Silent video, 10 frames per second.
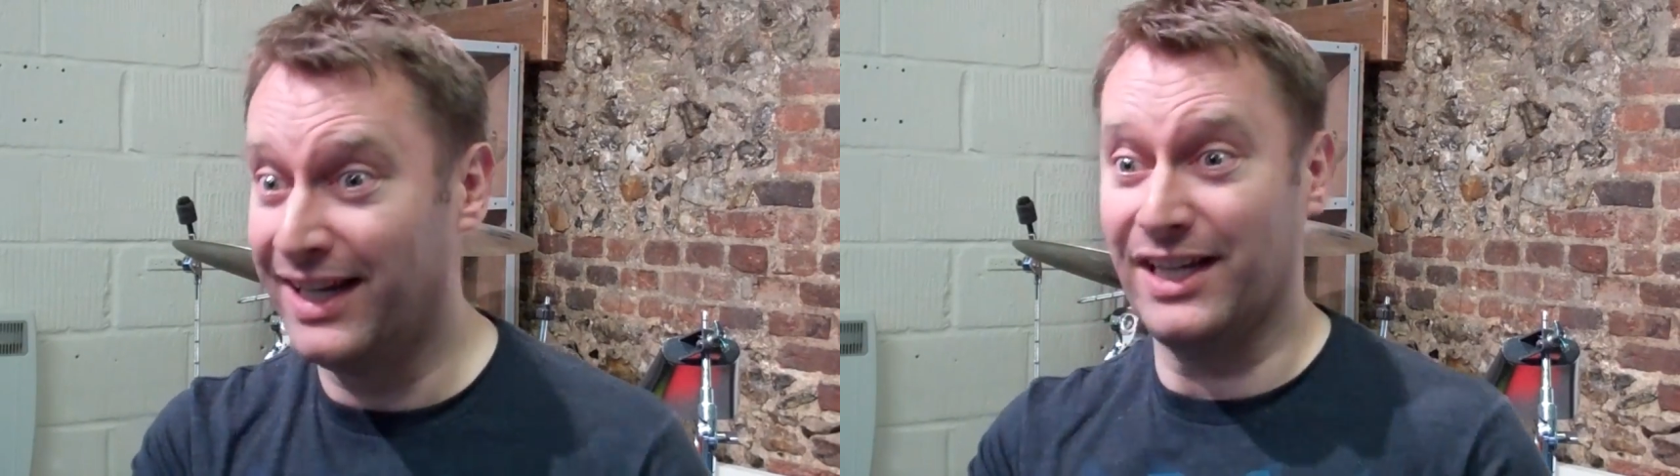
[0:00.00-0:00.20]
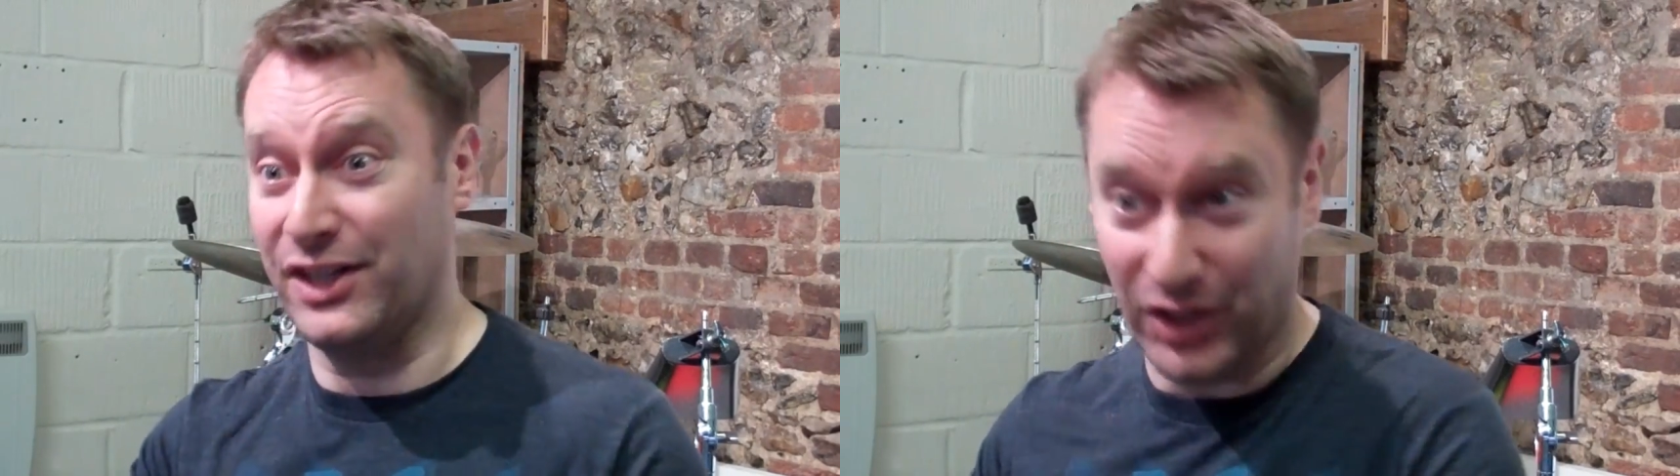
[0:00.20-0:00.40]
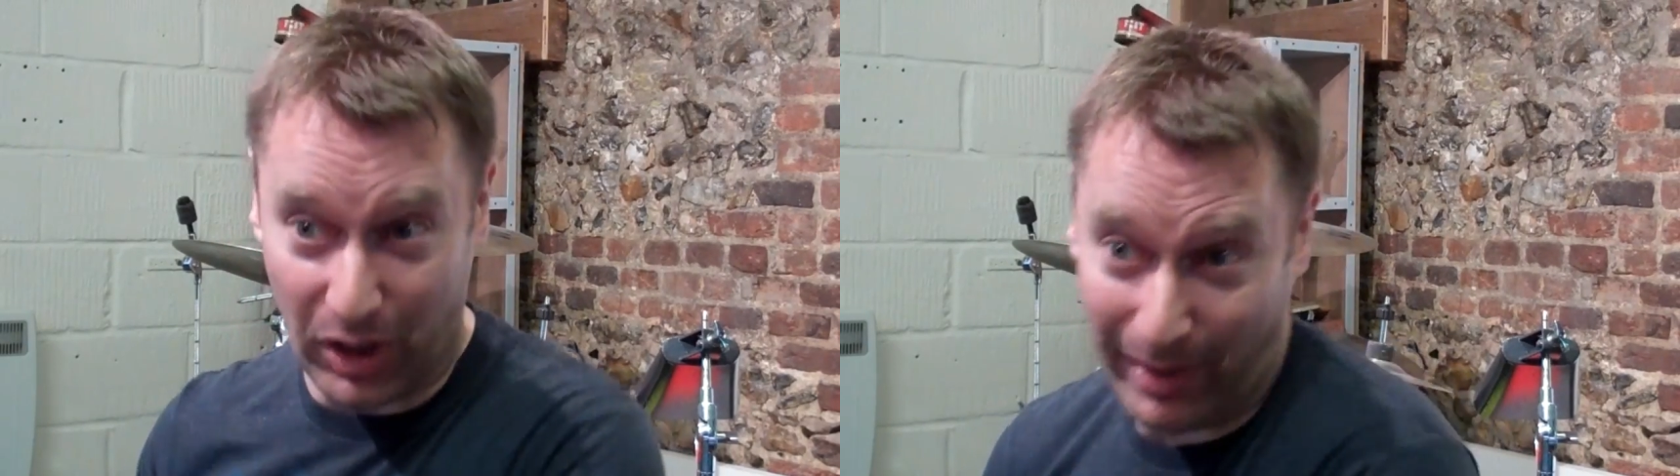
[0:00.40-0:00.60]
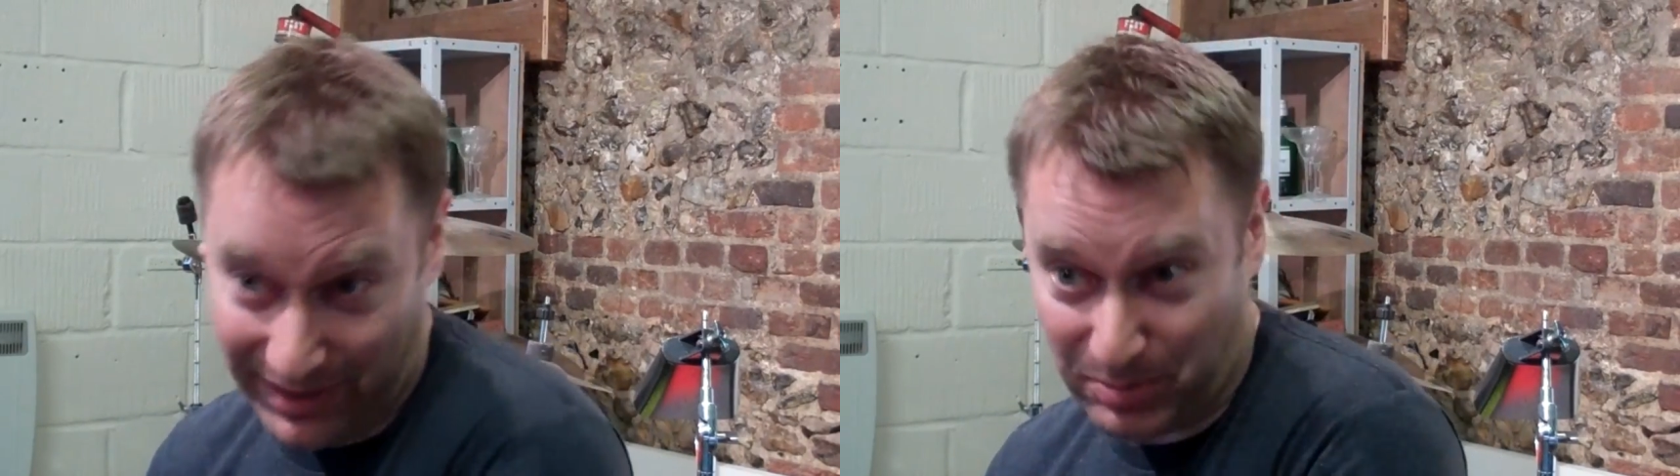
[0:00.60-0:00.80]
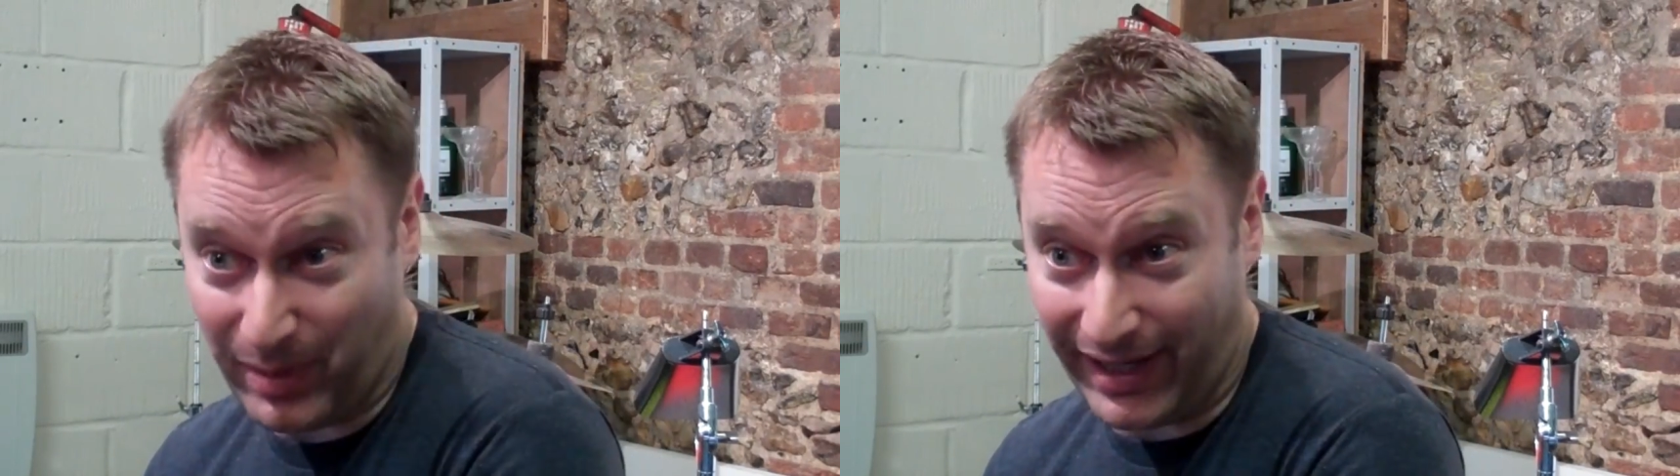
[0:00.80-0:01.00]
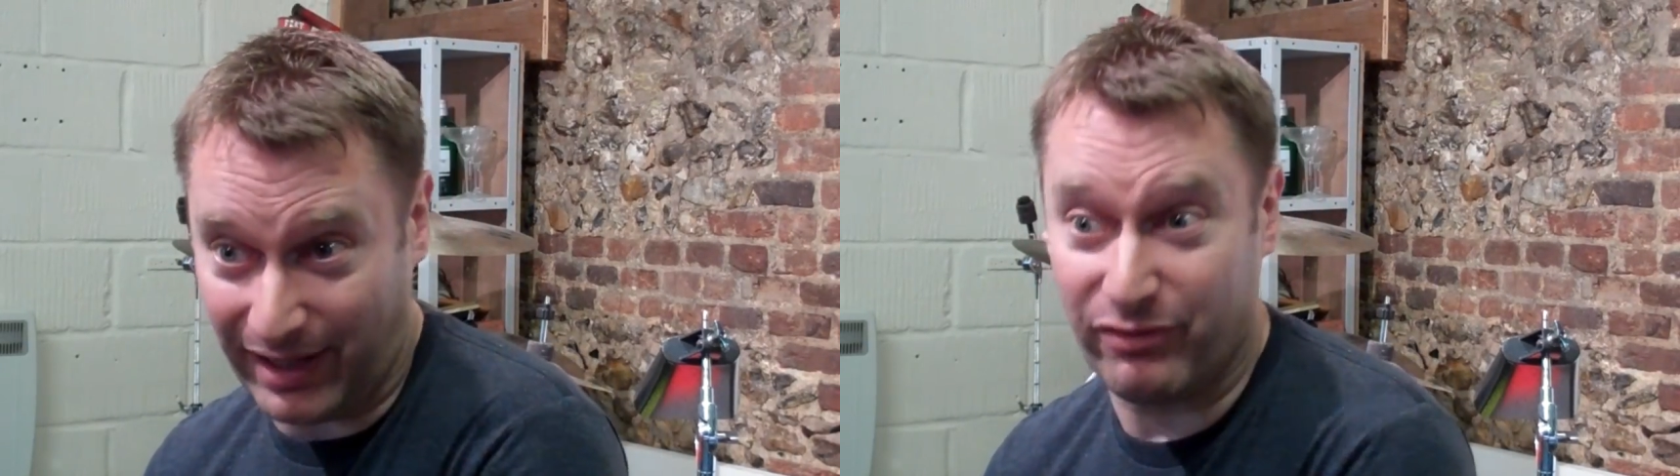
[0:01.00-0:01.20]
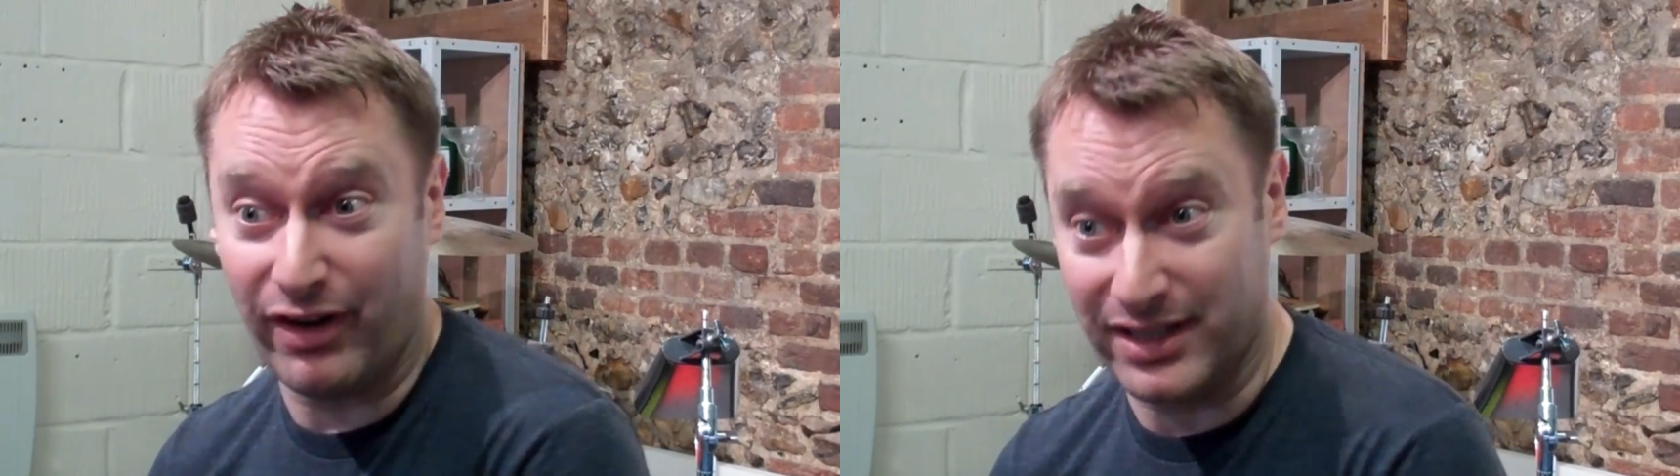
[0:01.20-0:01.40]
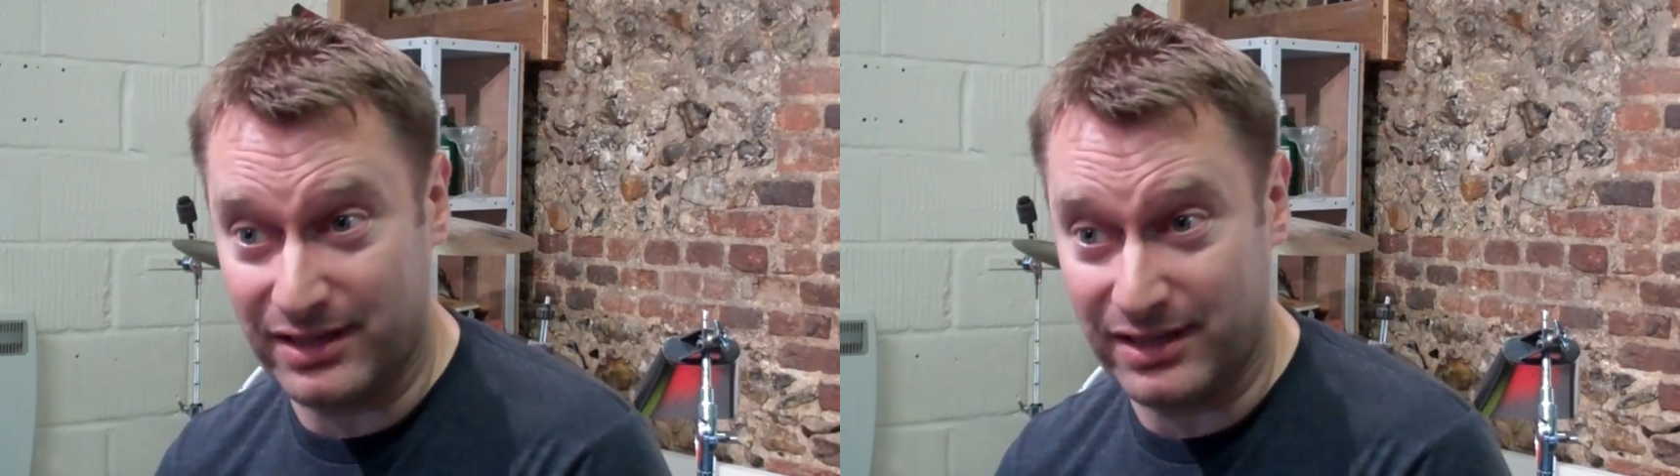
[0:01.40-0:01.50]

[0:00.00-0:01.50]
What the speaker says: and then going back to playing a very